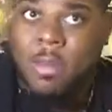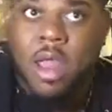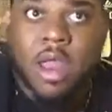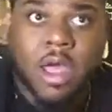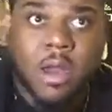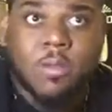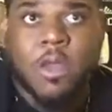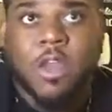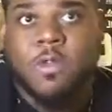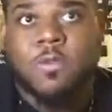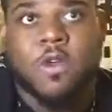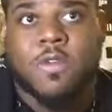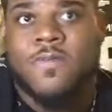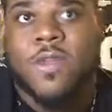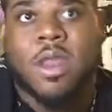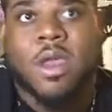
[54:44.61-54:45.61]
I love to play
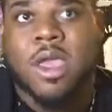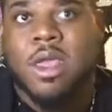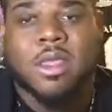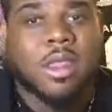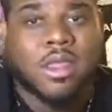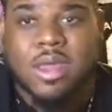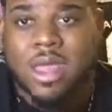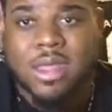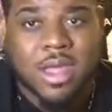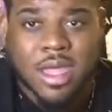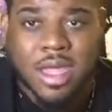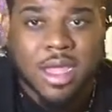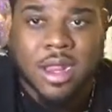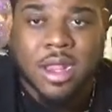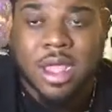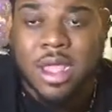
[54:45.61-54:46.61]
sports video games any chance I
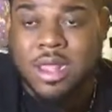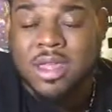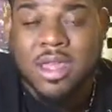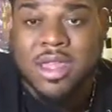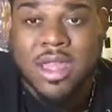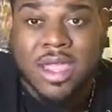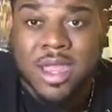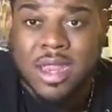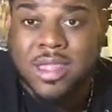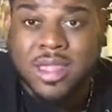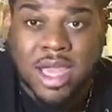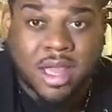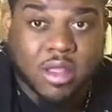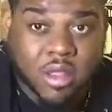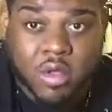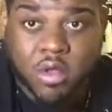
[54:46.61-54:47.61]
get a
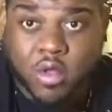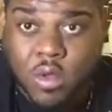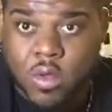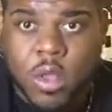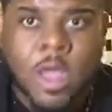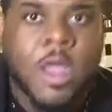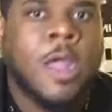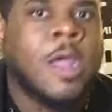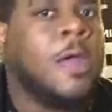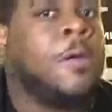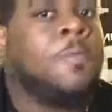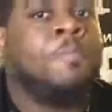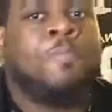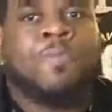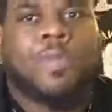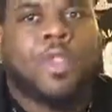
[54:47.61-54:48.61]
chance to do it.
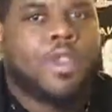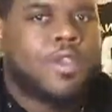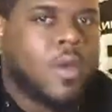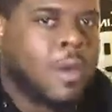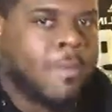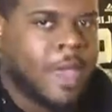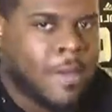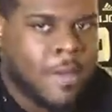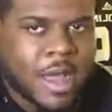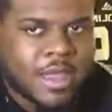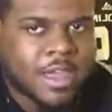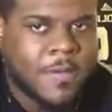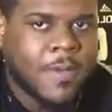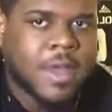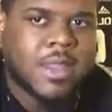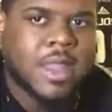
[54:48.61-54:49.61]
So me
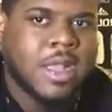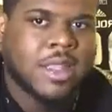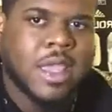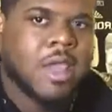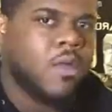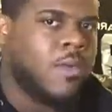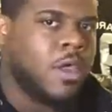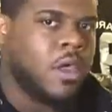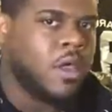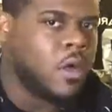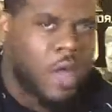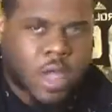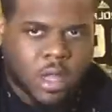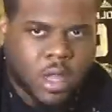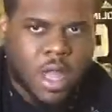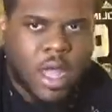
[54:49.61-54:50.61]
myself personally, I think it would be
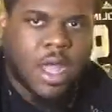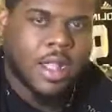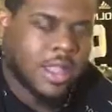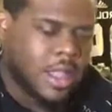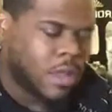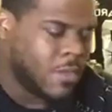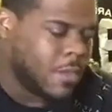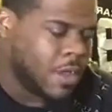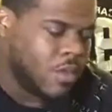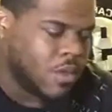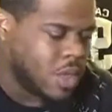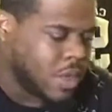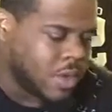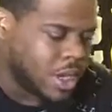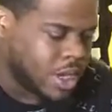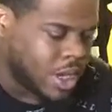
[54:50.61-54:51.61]
great. Like I think it would be
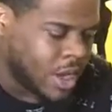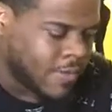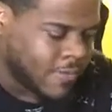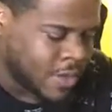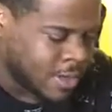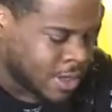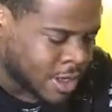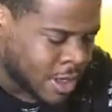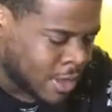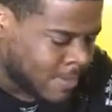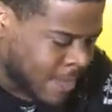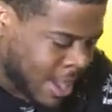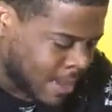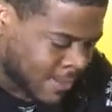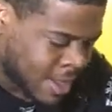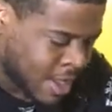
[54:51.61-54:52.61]
really, really dope for them to come
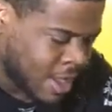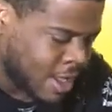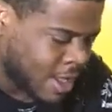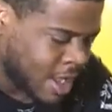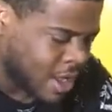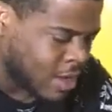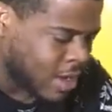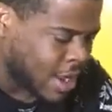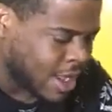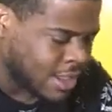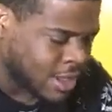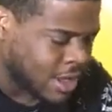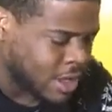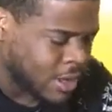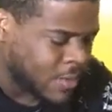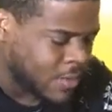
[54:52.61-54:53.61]
back, man. I ain't gonna lie to
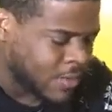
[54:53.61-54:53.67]
you.